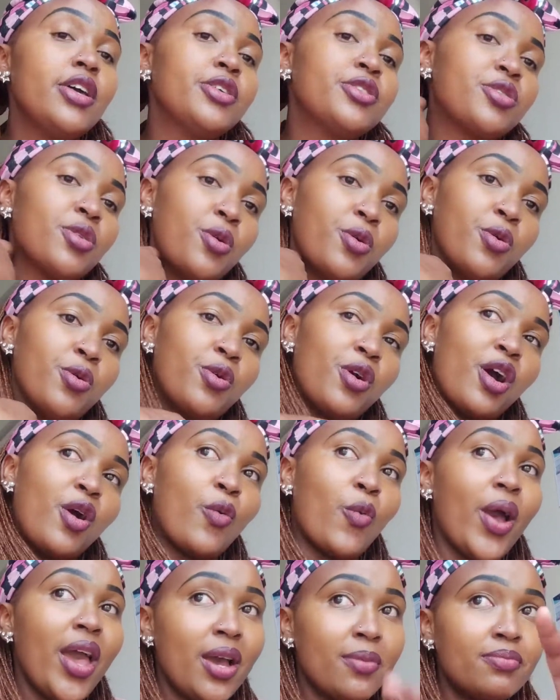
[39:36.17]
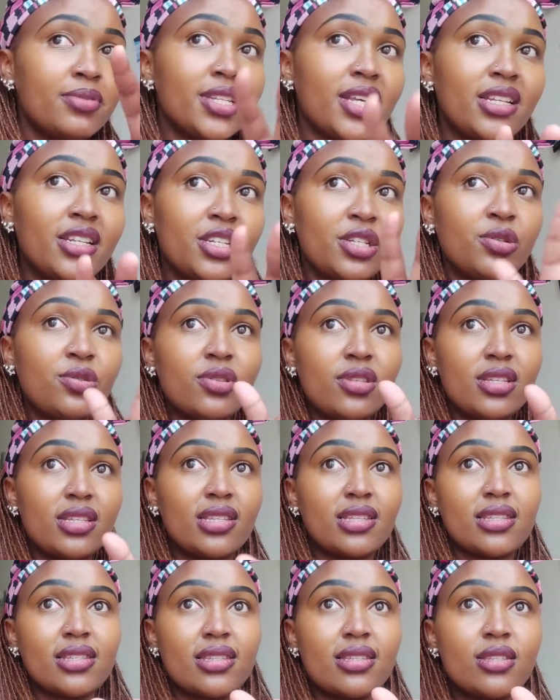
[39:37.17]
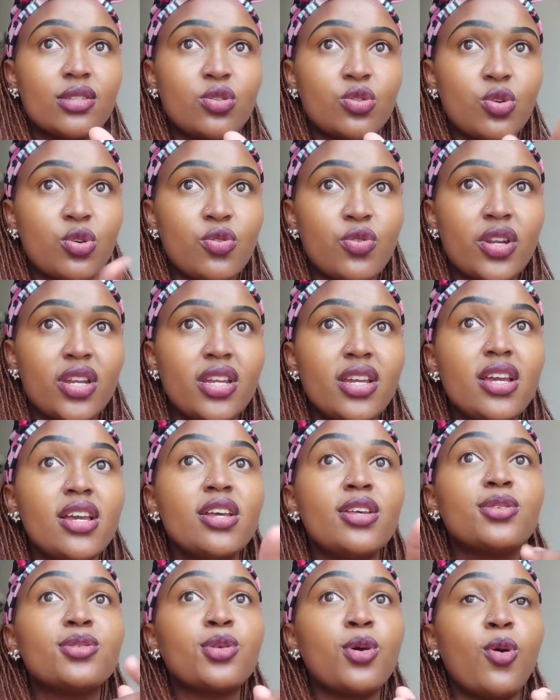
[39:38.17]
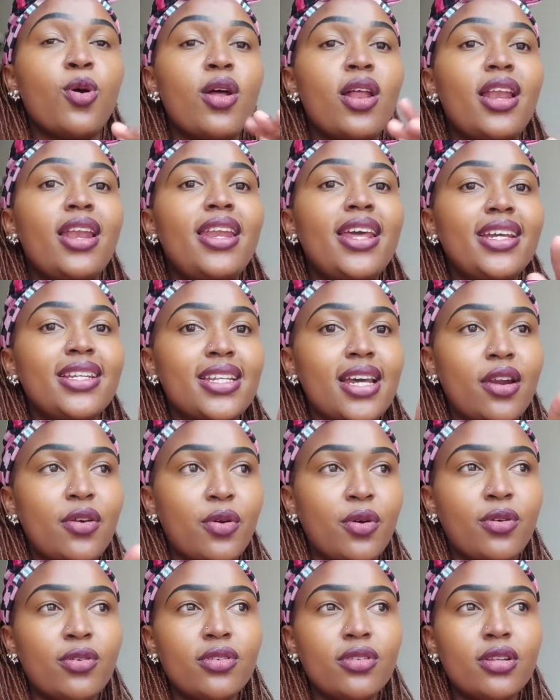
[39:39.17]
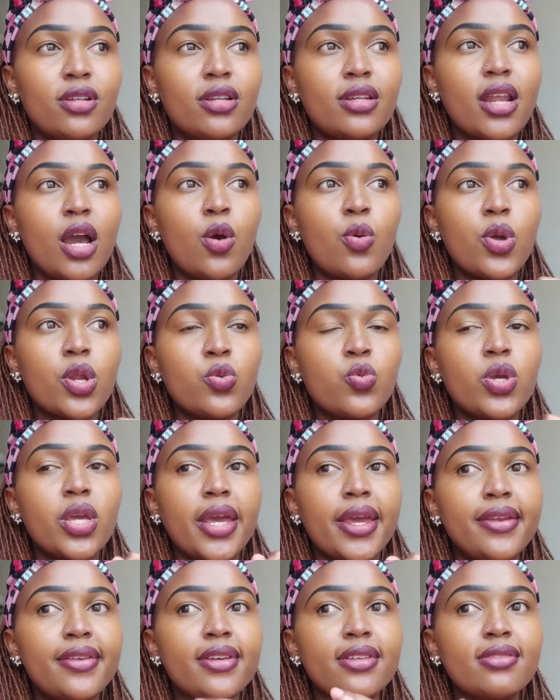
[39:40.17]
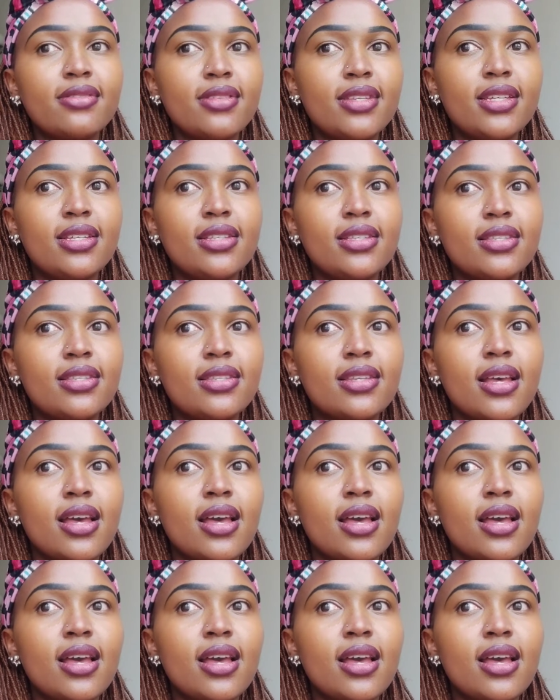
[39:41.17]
So, why I'm telling you this story. So later on, now when we ended this,